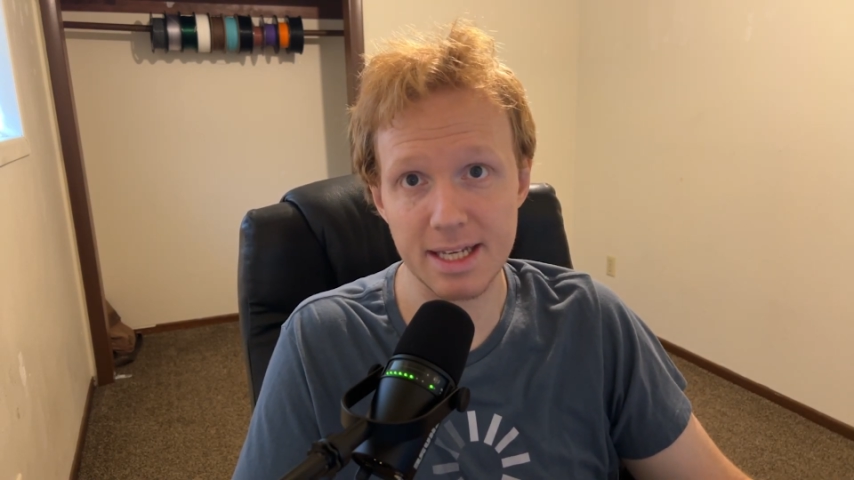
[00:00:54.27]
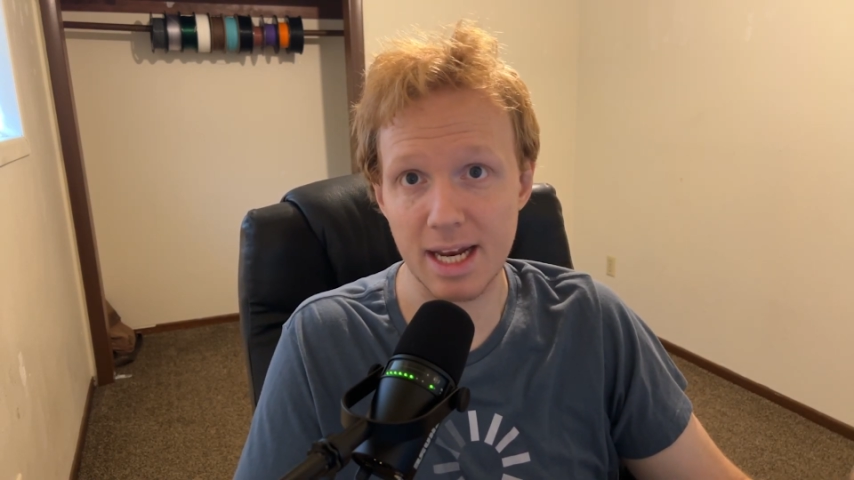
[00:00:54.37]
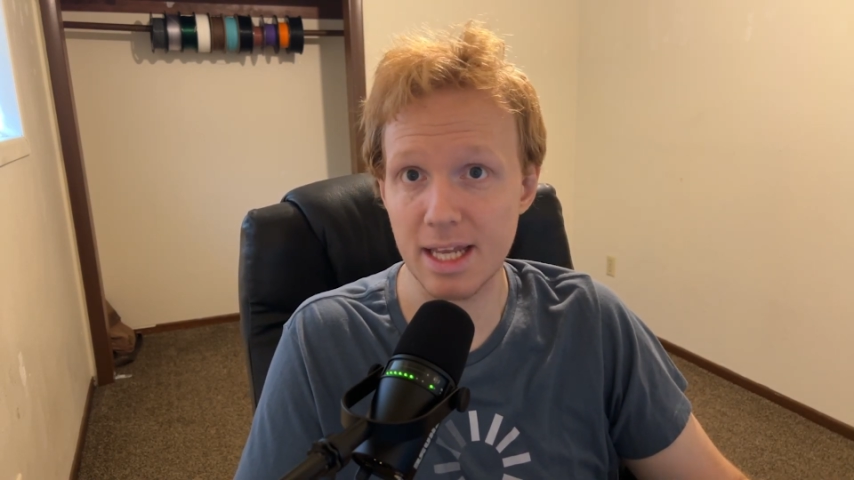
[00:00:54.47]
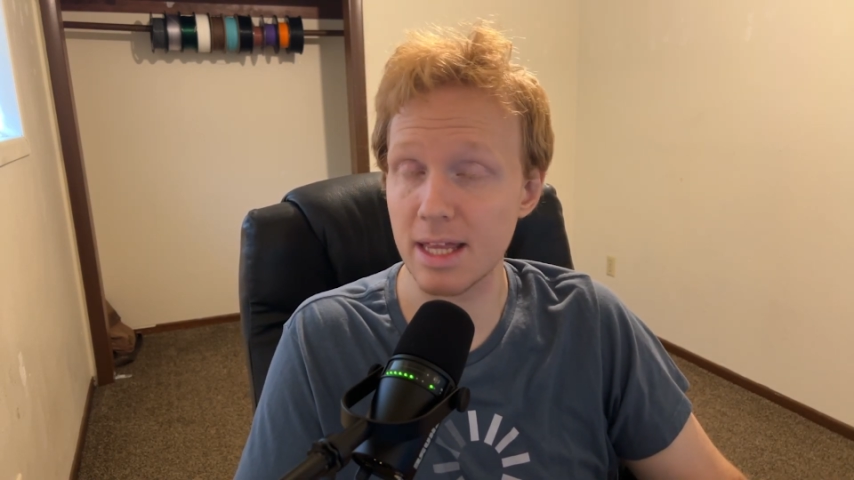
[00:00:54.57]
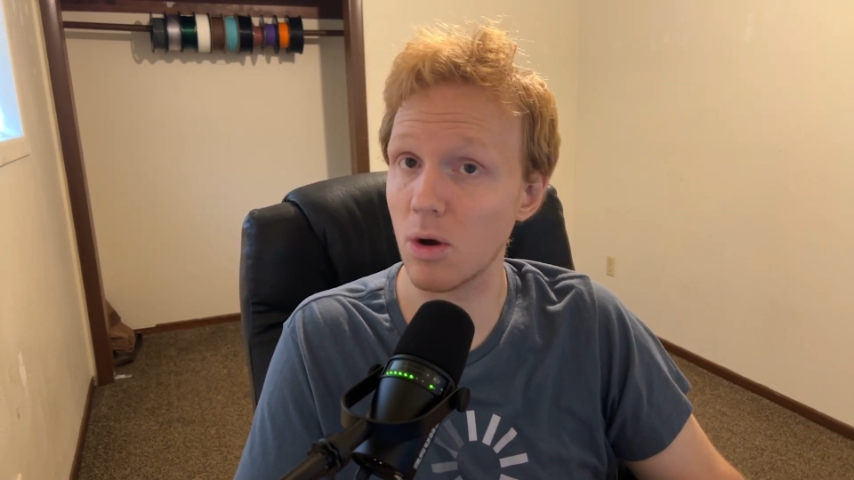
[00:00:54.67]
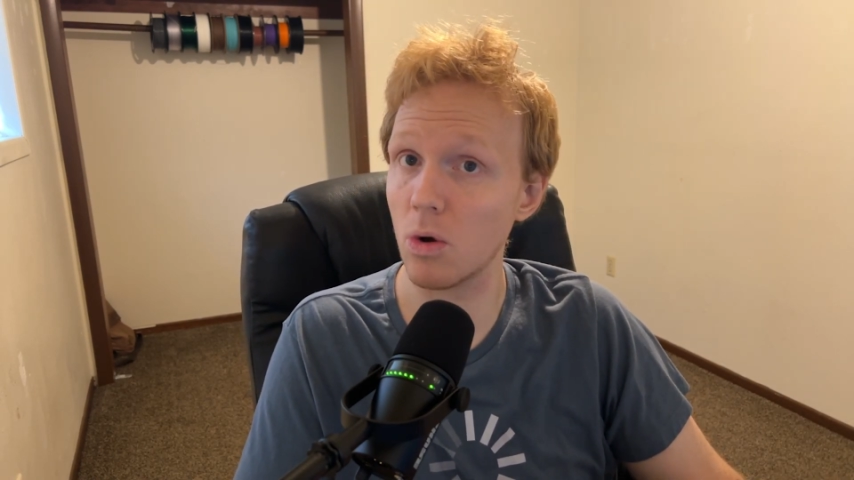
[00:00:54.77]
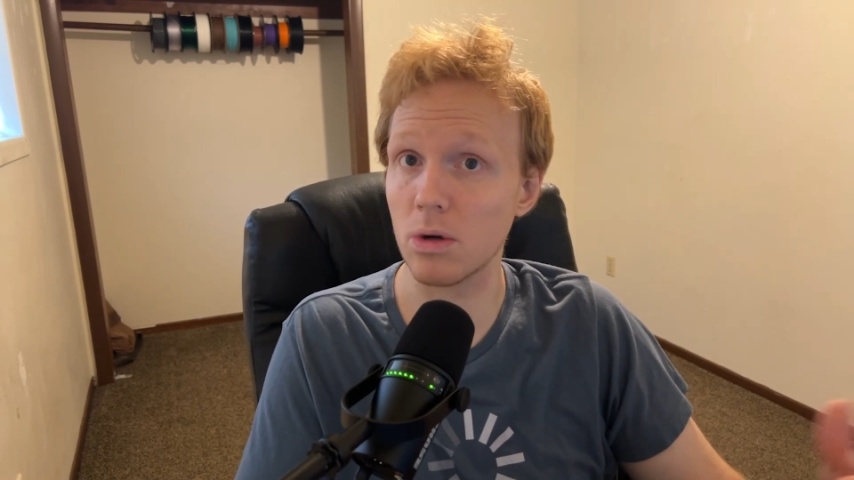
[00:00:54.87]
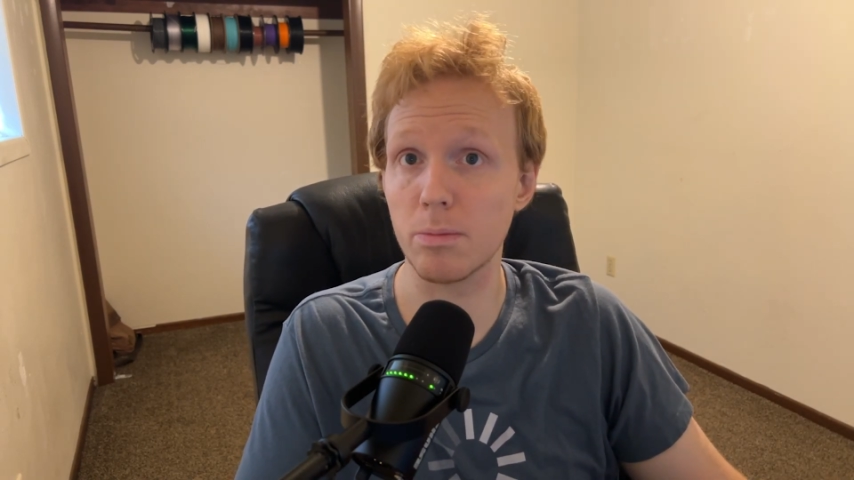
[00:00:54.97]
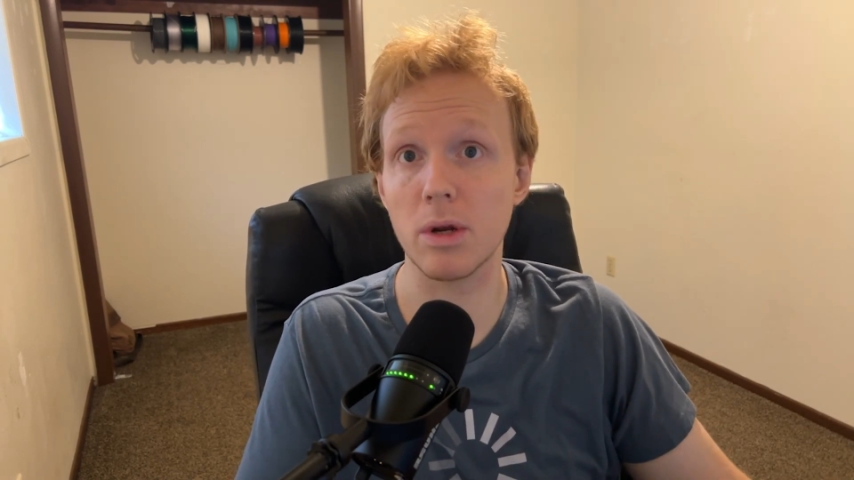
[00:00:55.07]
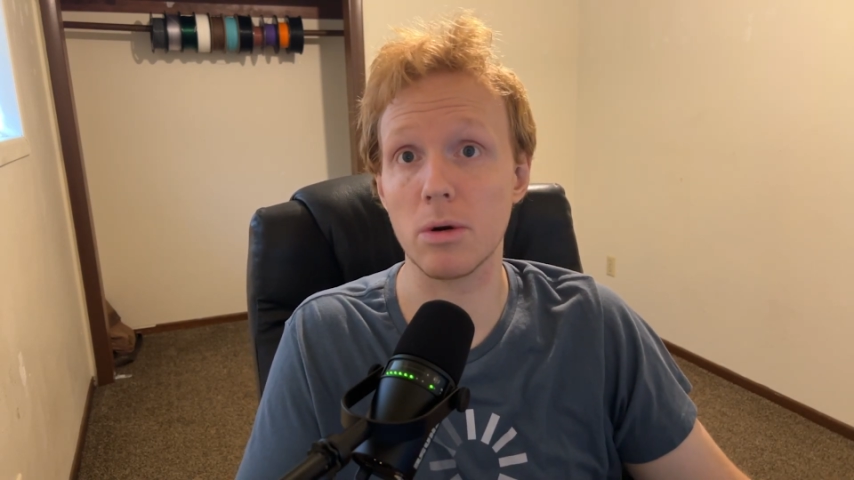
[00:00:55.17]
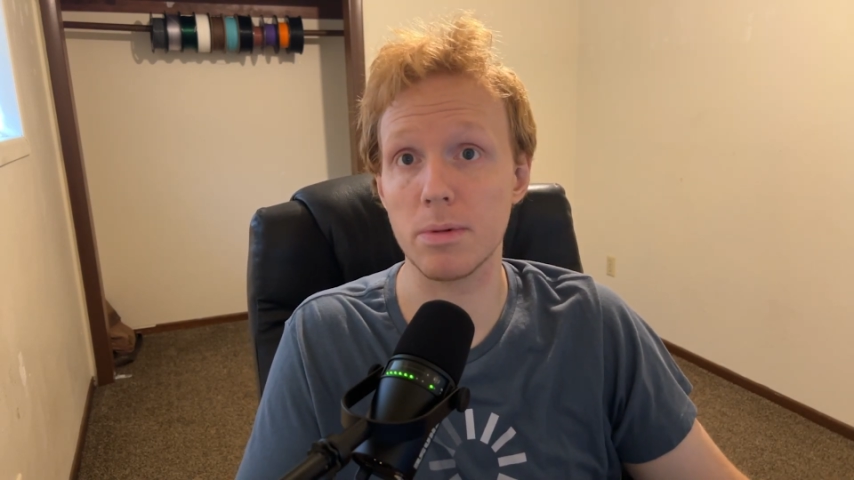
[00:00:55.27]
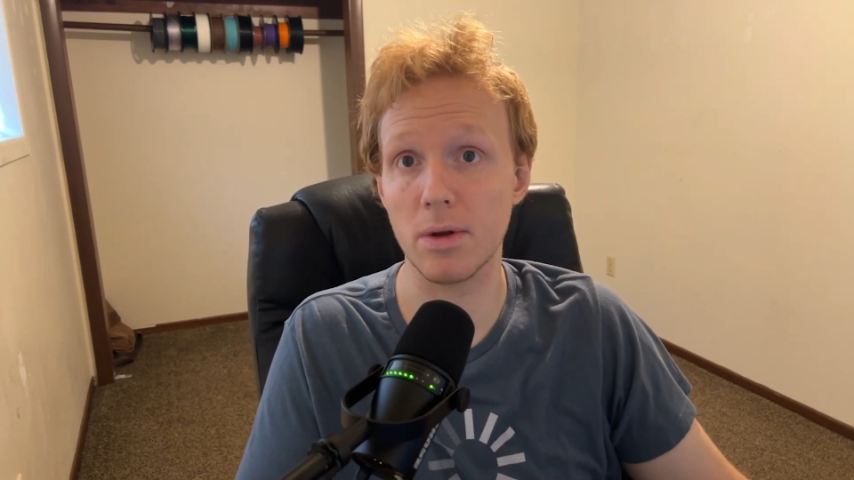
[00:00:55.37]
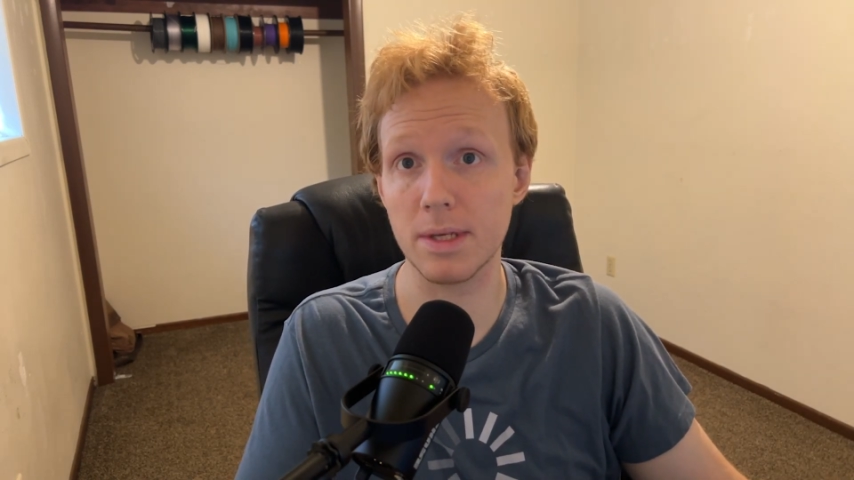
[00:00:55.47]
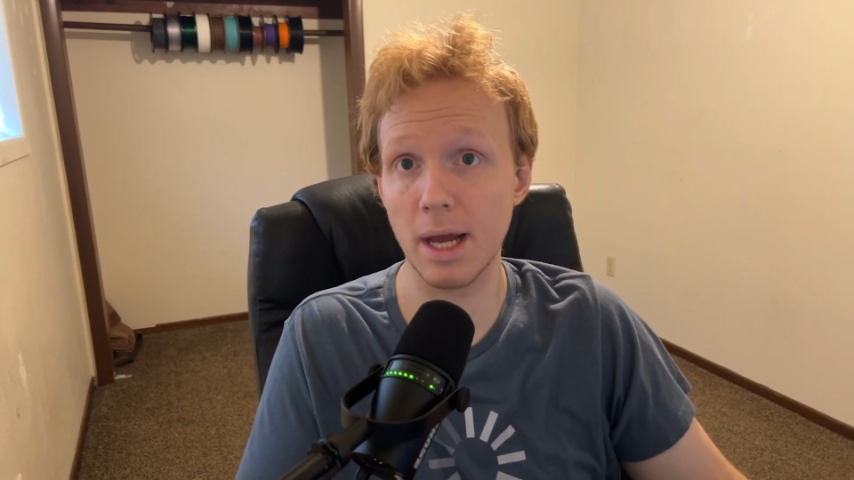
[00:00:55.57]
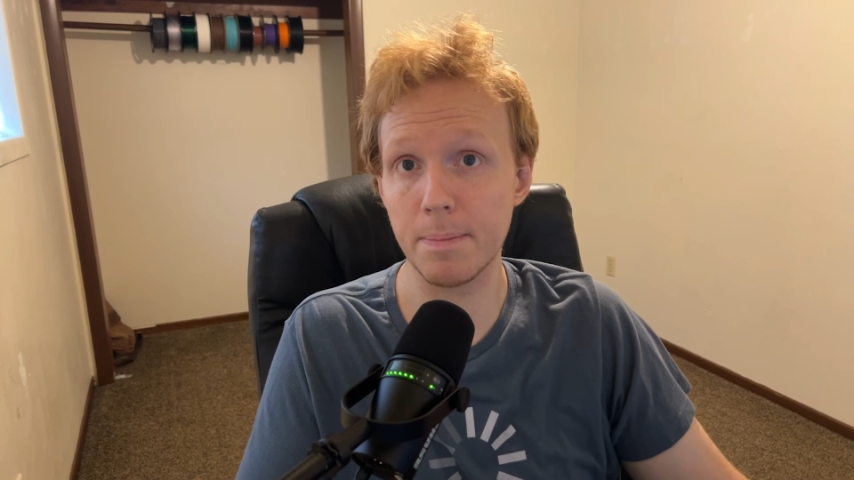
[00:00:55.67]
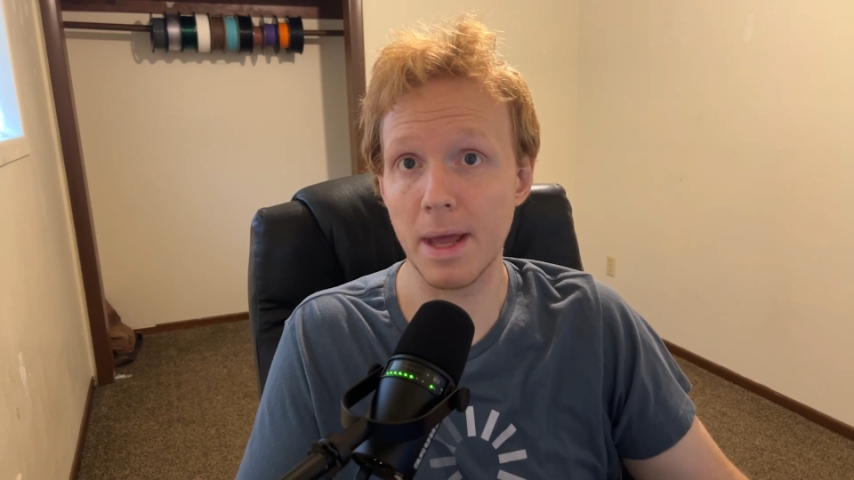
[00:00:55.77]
and then the whole computer blows up,